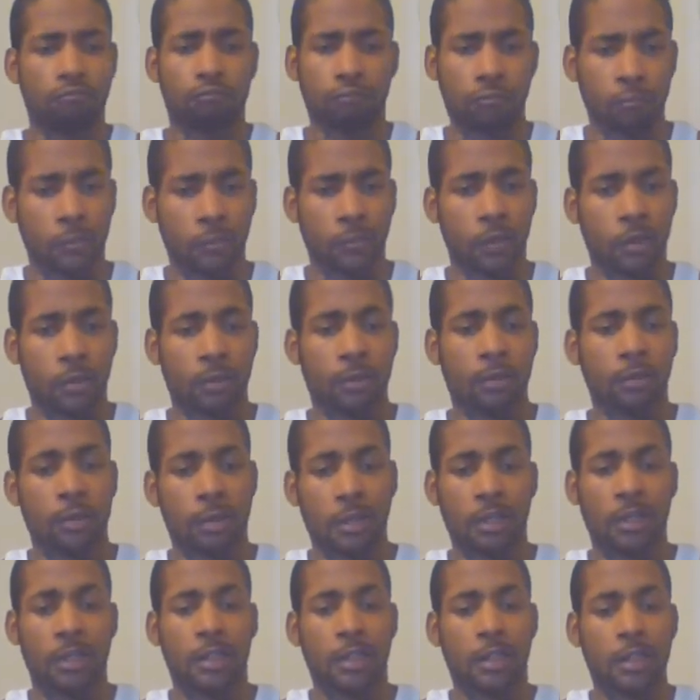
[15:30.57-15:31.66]
you know, and
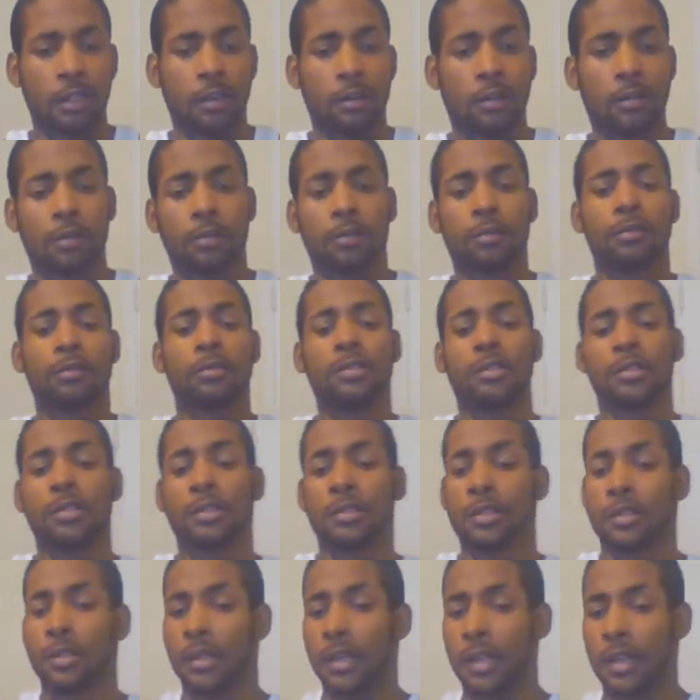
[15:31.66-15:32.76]
then he goes
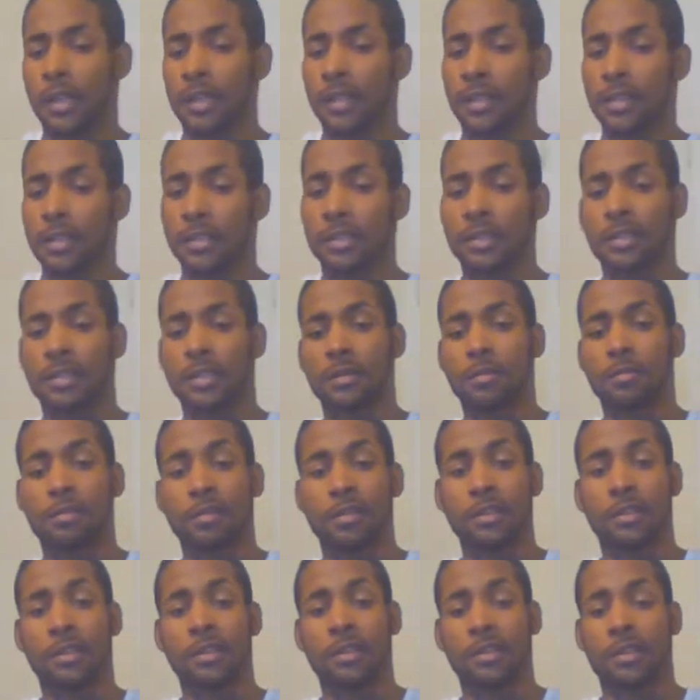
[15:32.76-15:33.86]
like this to
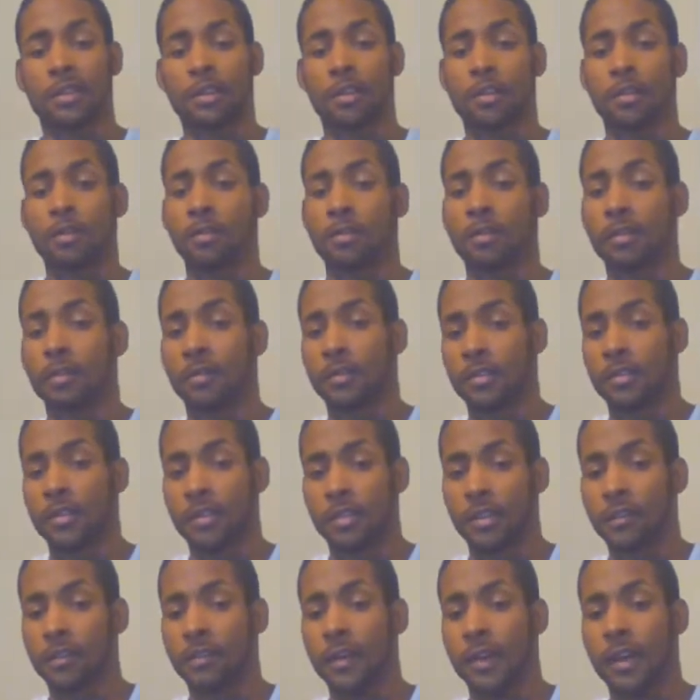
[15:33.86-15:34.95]
go over to
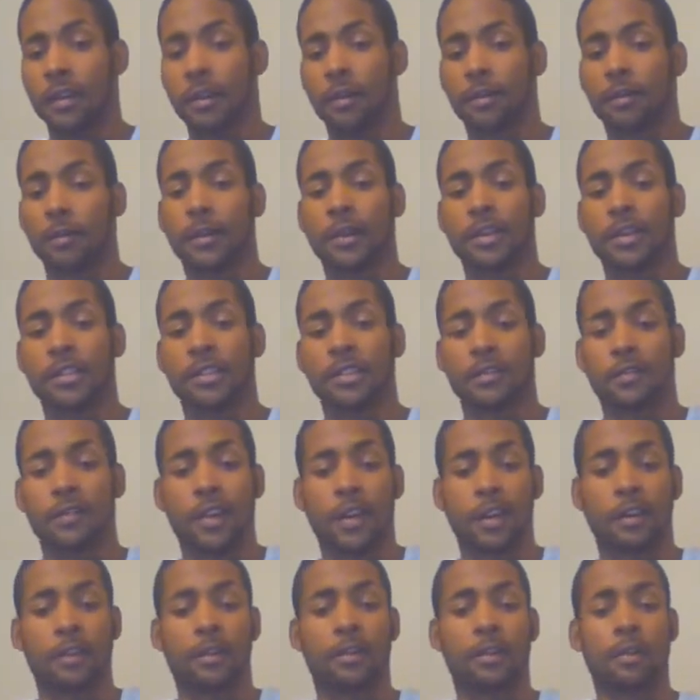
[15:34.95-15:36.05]
the firing range to fight.